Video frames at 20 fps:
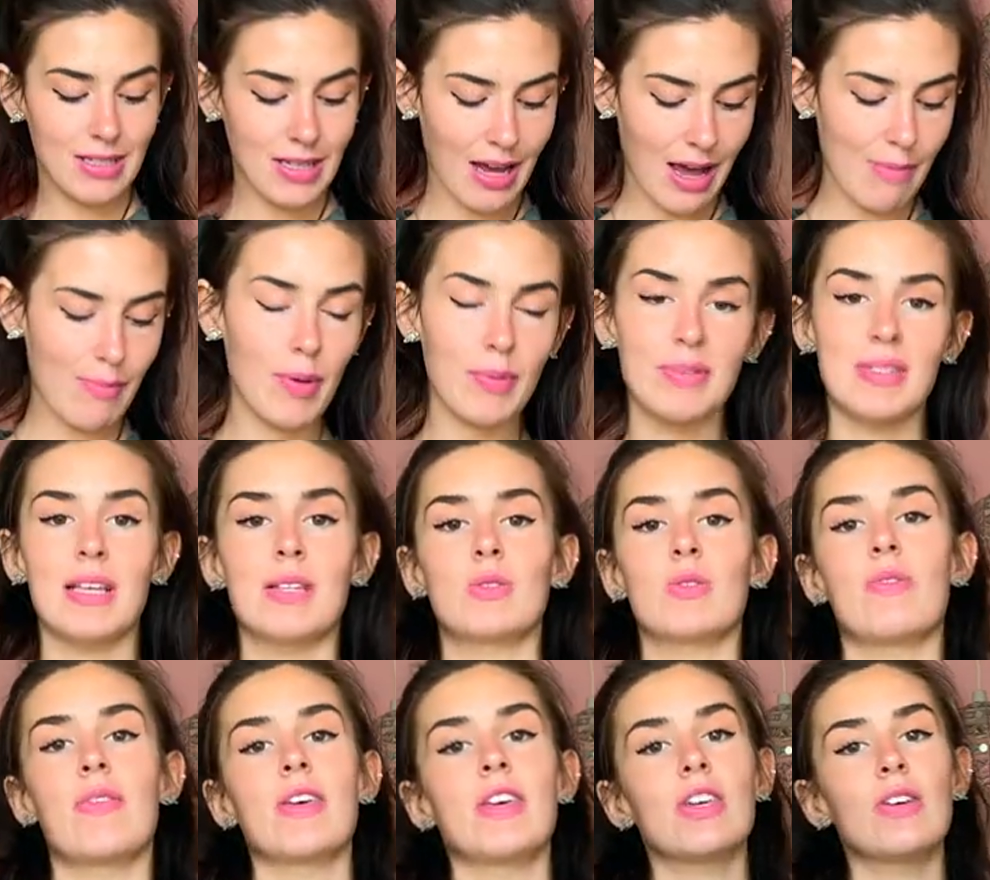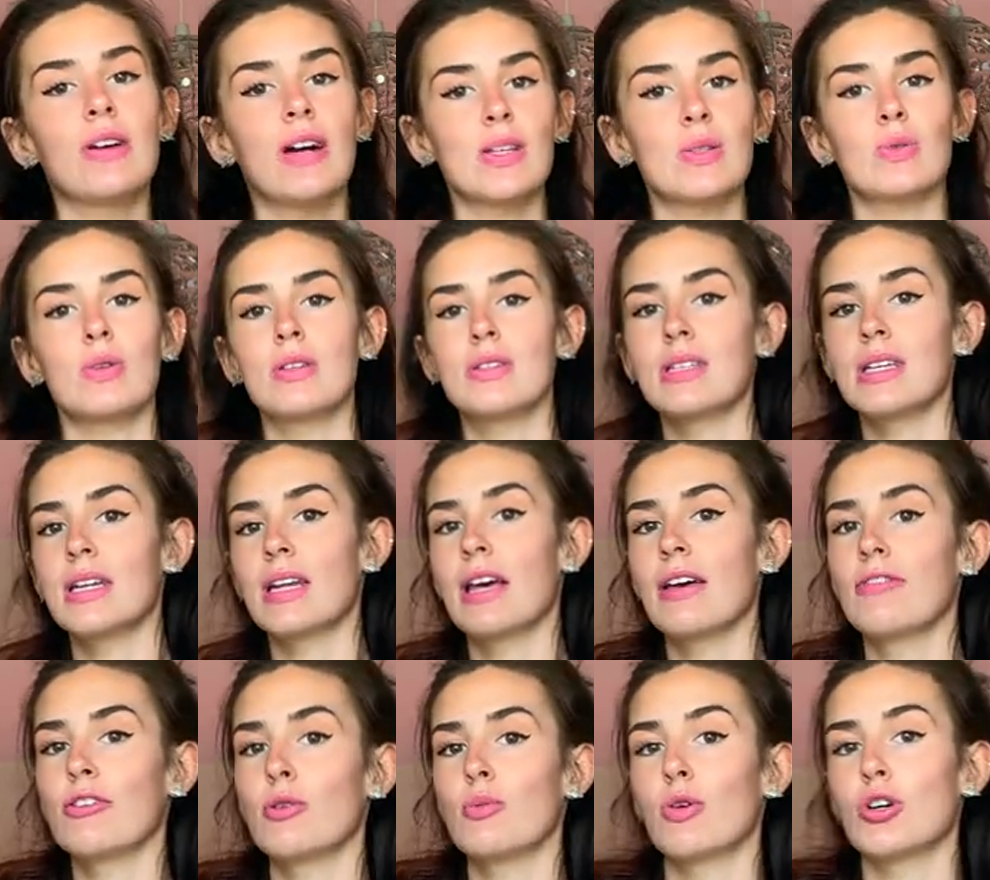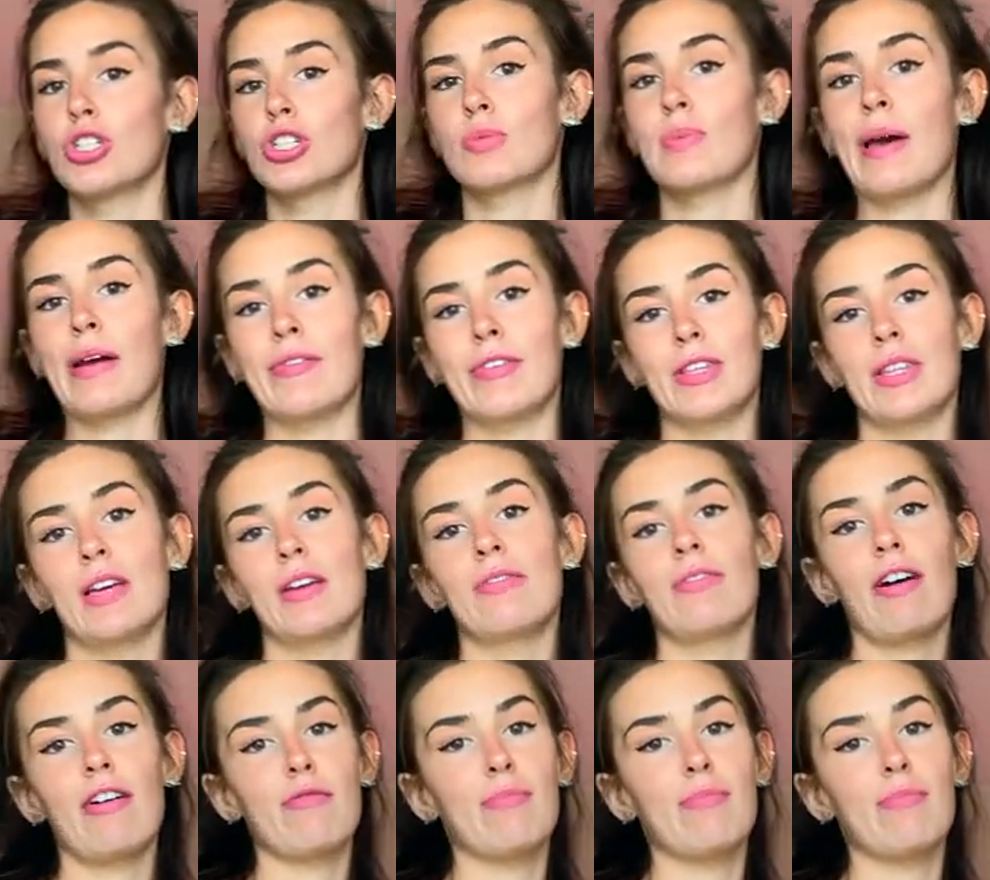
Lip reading: I'm obsessed with it. You guys would have seen it if you watched my Everything